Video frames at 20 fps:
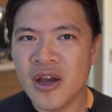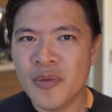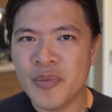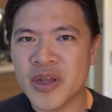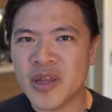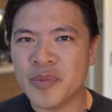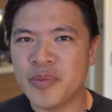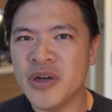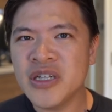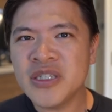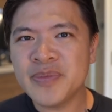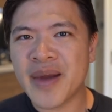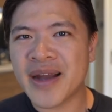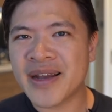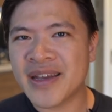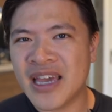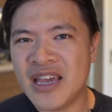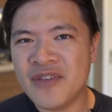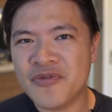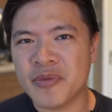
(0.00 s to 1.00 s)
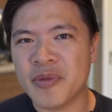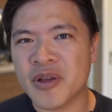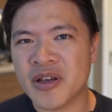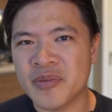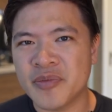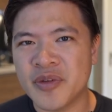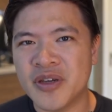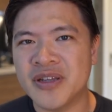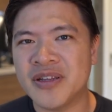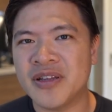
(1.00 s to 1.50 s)
But the pushback came from the
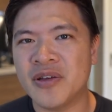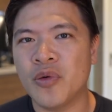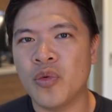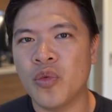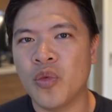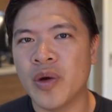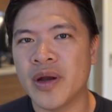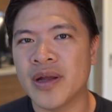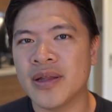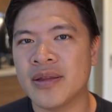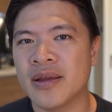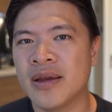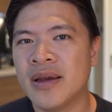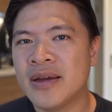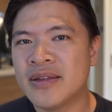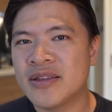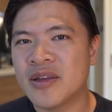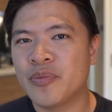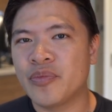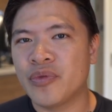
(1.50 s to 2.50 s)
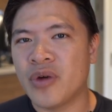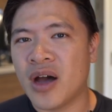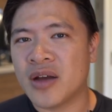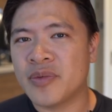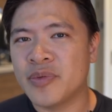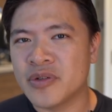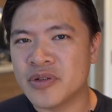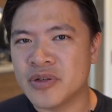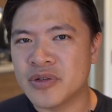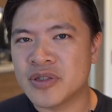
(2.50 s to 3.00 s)
community when the
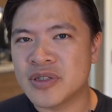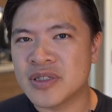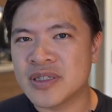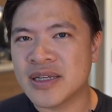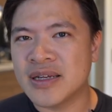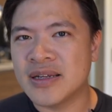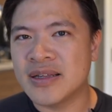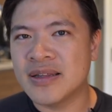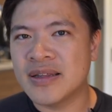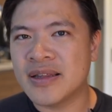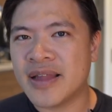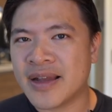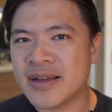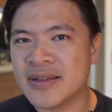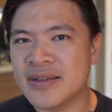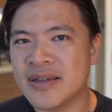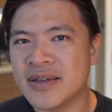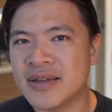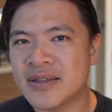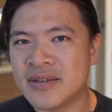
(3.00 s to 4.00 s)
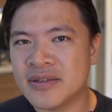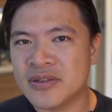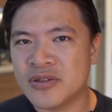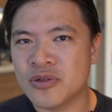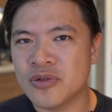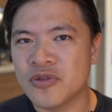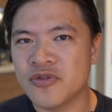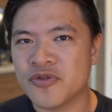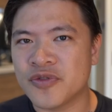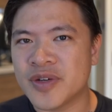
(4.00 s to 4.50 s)
block producers elected
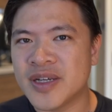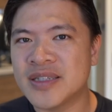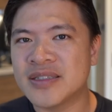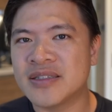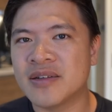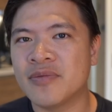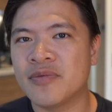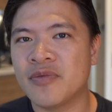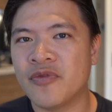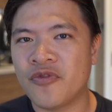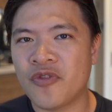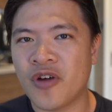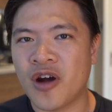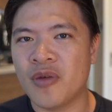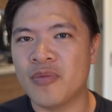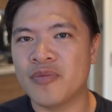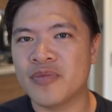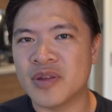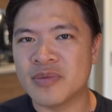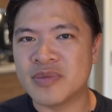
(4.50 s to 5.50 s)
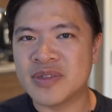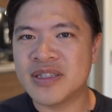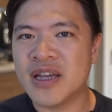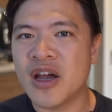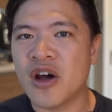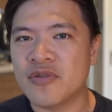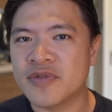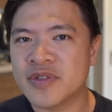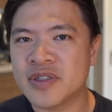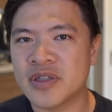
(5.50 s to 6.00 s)
to freeze them from
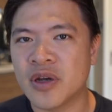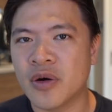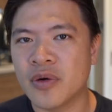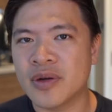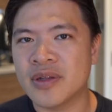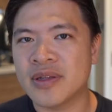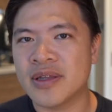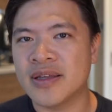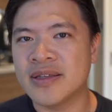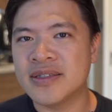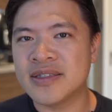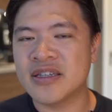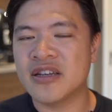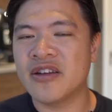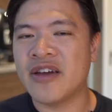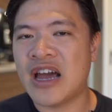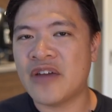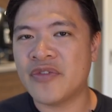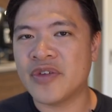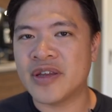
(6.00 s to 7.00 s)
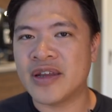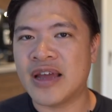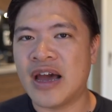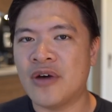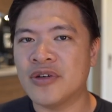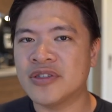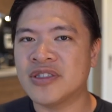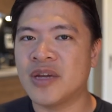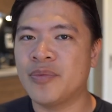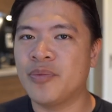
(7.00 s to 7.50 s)
themselves. So instead of having an
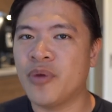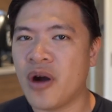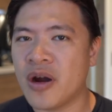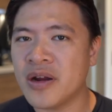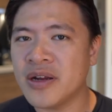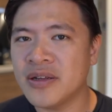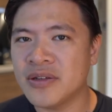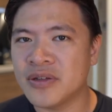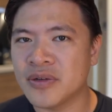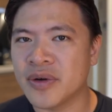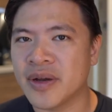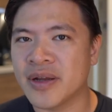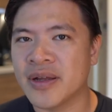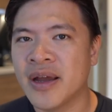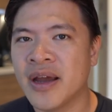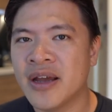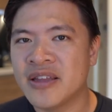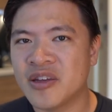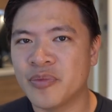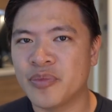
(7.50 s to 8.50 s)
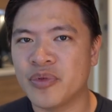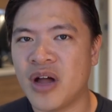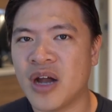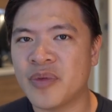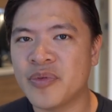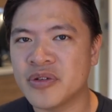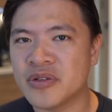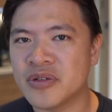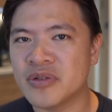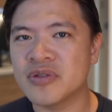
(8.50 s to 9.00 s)
outside party do it, the
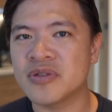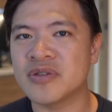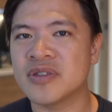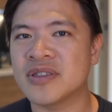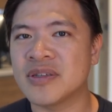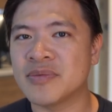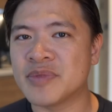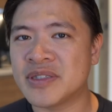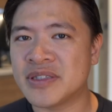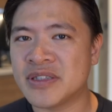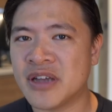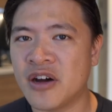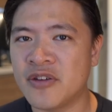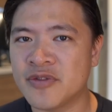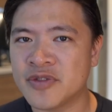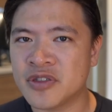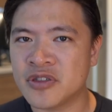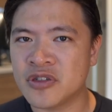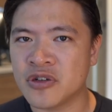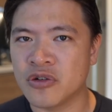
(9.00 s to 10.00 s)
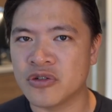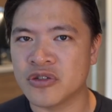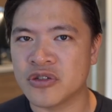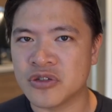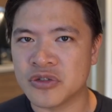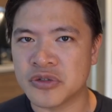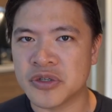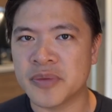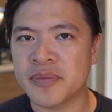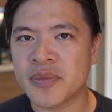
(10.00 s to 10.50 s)
block producers themselves chose to
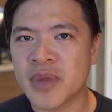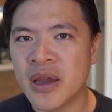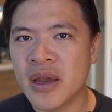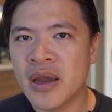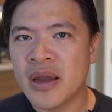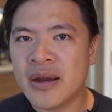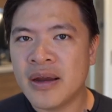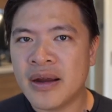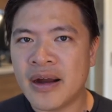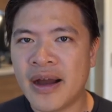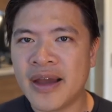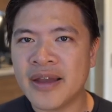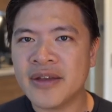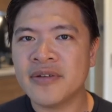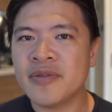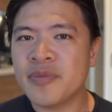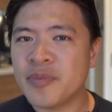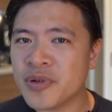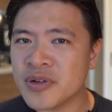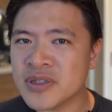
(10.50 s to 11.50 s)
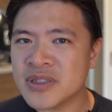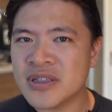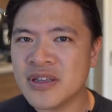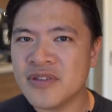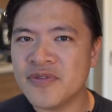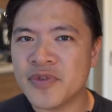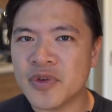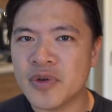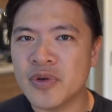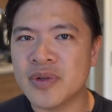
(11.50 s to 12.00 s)
do it. I
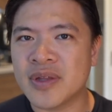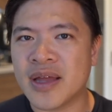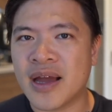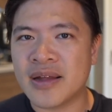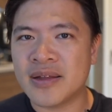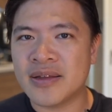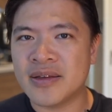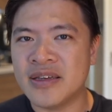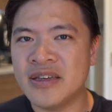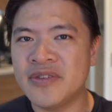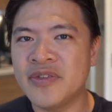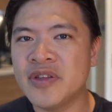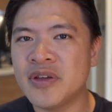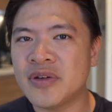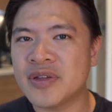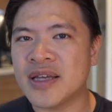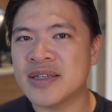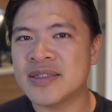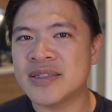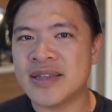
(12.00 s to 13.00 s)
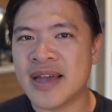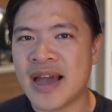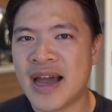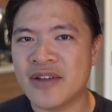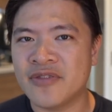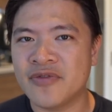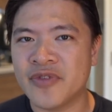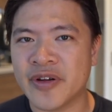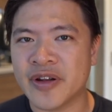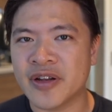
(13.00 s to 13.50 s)
personally view that even though this
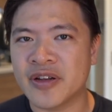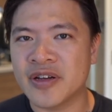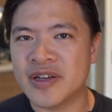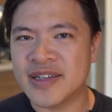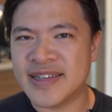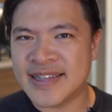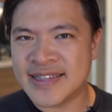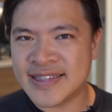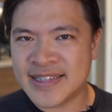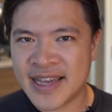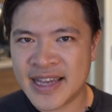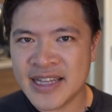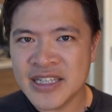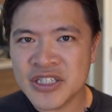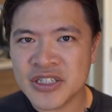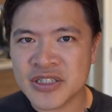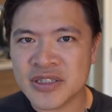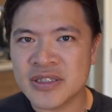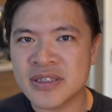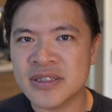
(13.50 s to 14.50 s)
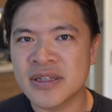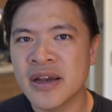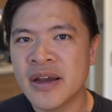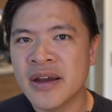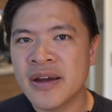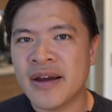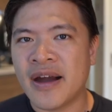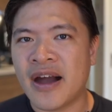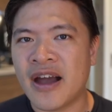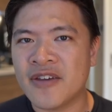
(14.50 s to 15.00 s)
had very good intentions,
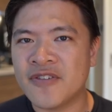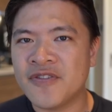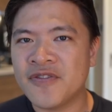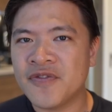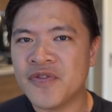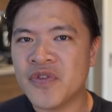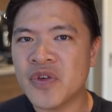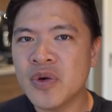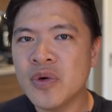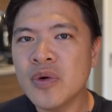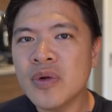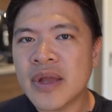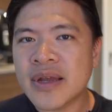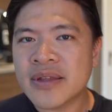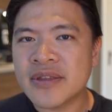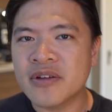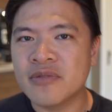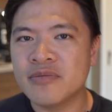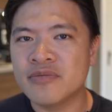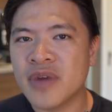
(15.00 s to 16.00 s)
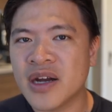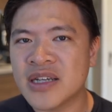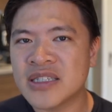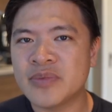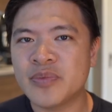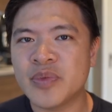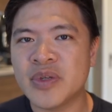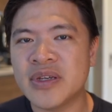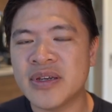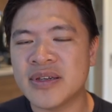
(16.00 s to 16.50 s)
I feel like there
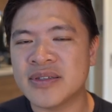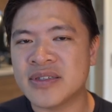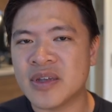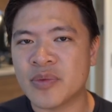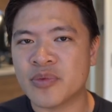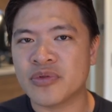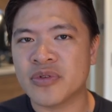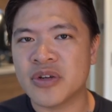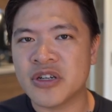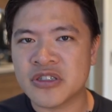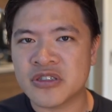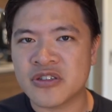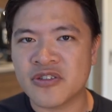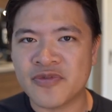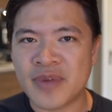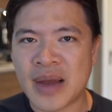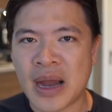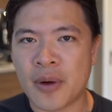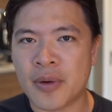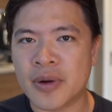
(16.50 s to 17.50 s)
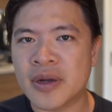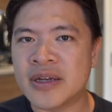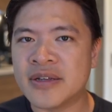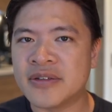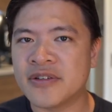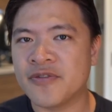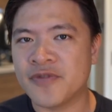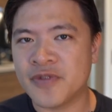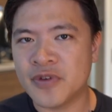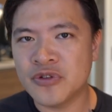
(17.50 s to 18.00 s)
must be a separation of power
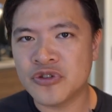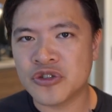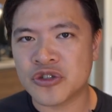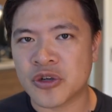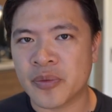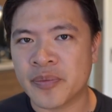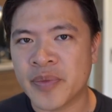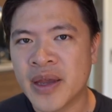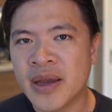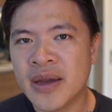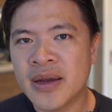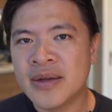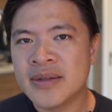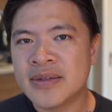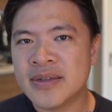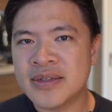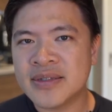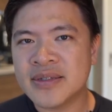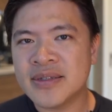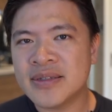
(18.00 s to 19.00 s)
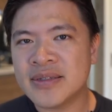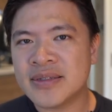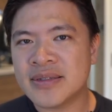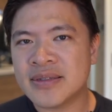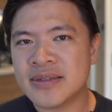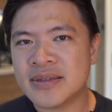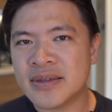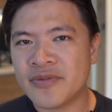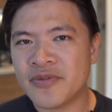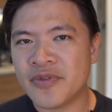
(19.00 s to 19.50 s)
in the future. This
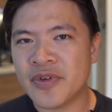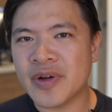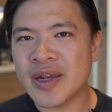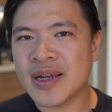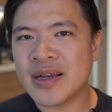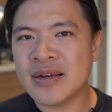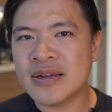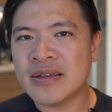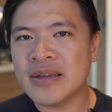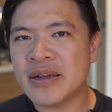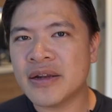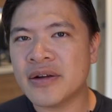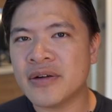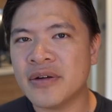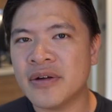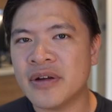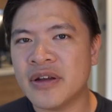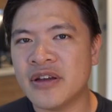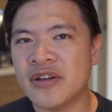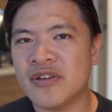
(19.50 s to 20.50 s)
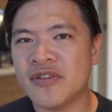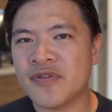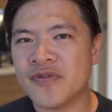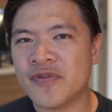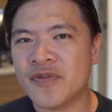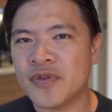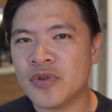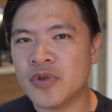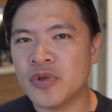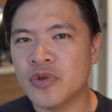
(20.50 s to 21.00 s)
is very clear
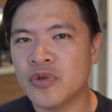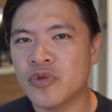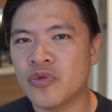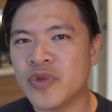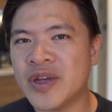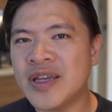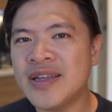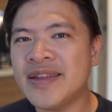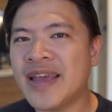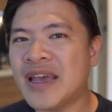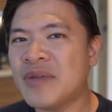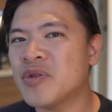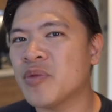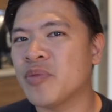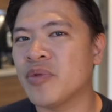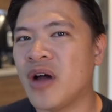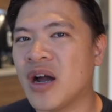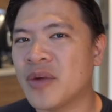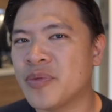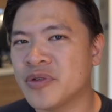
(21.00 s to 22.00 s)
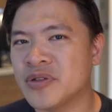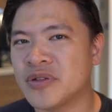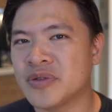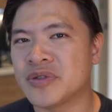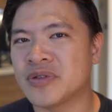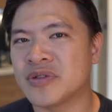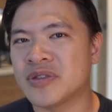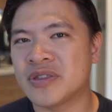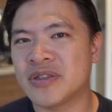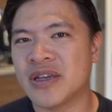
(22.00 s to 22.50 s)
if you rename the block
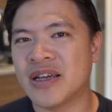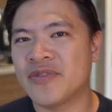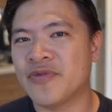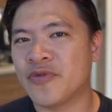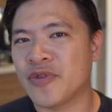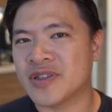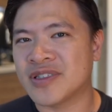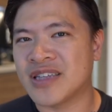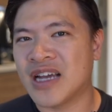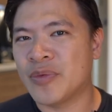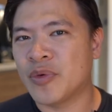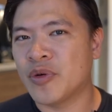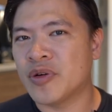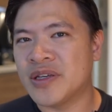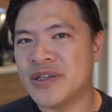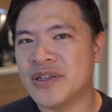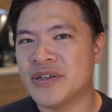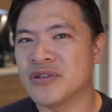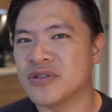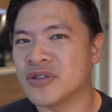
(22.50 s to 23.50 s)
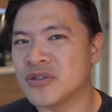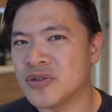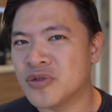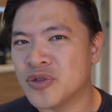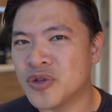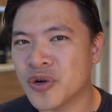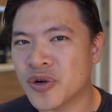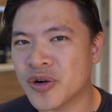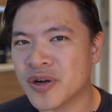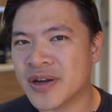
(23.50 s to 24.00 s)
producer, say for example EOS New
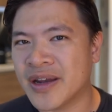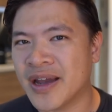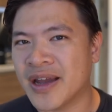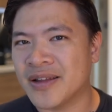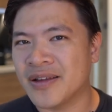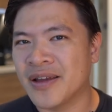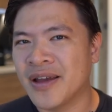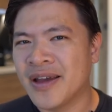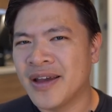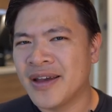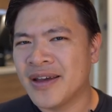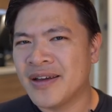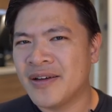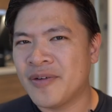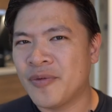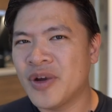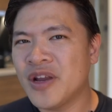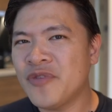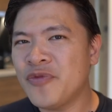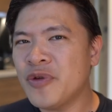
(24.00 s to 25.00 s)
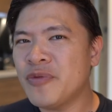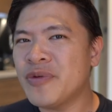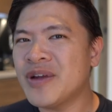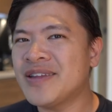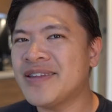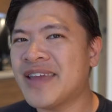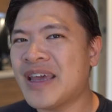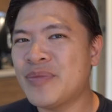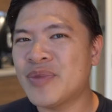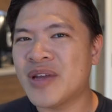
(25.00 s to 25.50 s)
York, and what if we
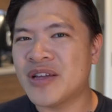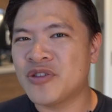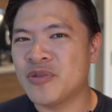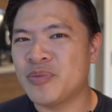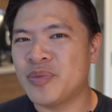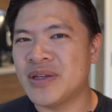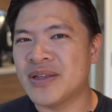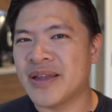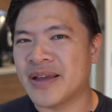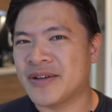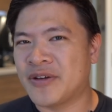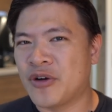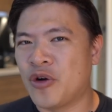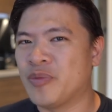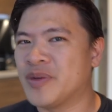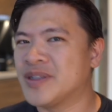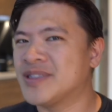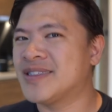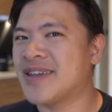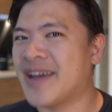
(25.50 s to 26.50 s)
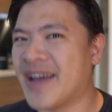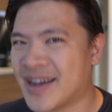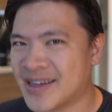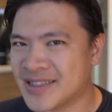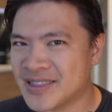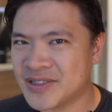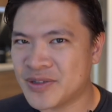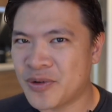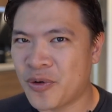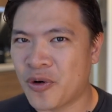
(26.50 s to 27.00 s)
rename that to be like Goldman
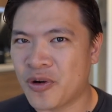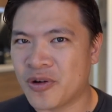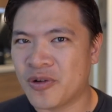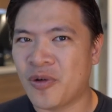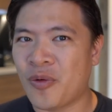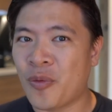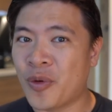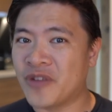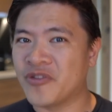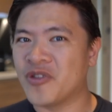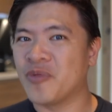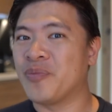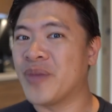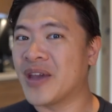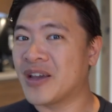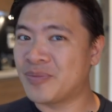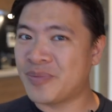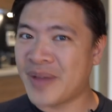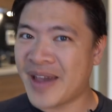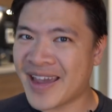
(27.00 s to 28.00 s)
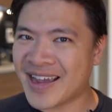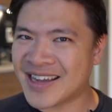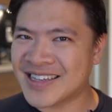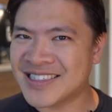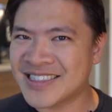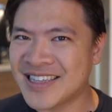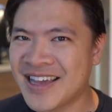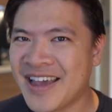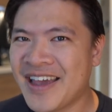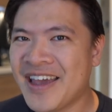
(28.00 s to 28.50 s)
Sachs or one of the big
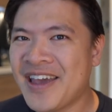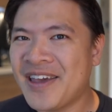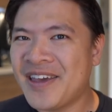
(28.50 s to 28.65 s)
banks?